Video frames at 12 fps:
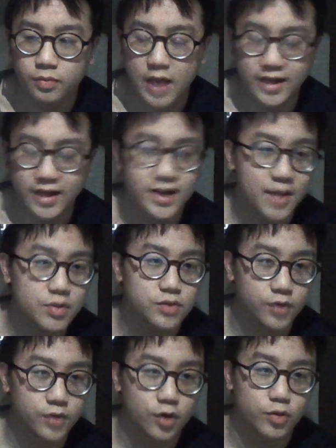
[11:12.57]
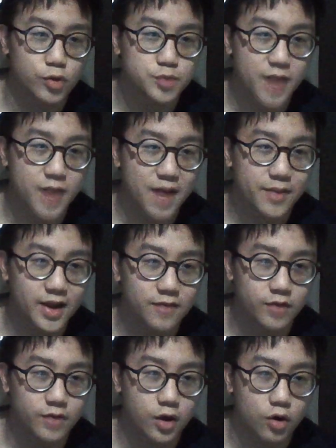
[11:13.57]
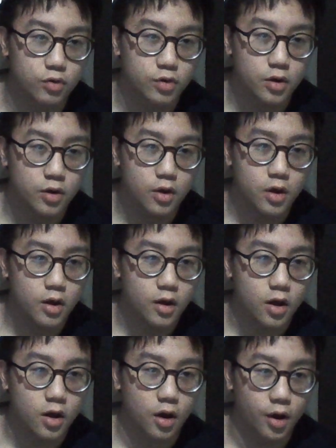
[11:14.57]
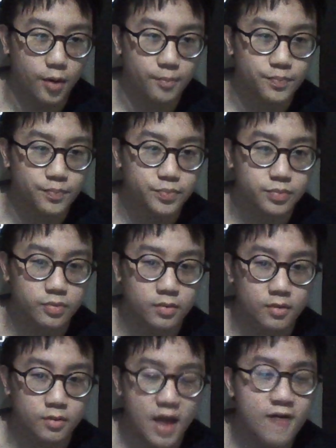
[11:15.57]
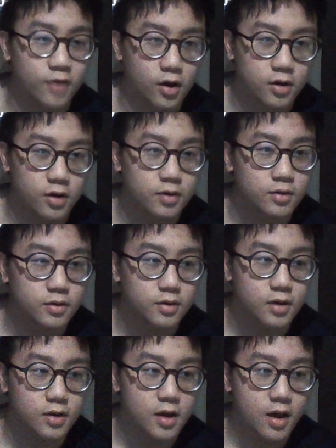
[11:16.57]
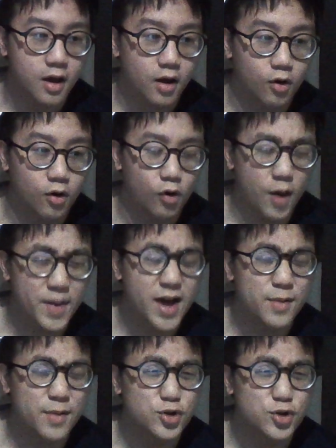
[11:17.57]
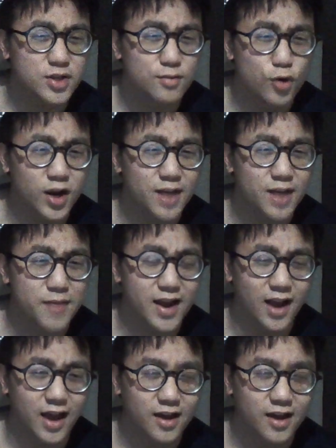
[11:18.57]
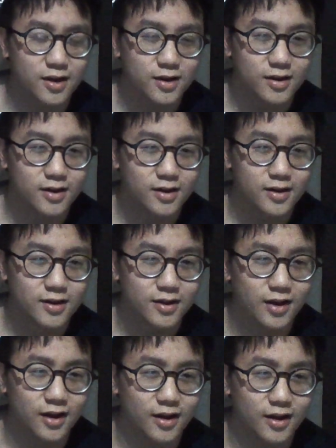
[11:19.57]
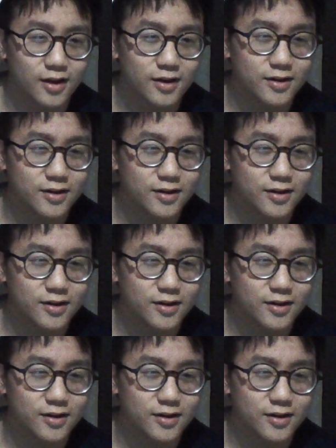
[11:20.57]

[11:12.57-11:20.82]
I did name this video the most blackpilling video um, ever. Or I might, I might do something more clickbait like, uh,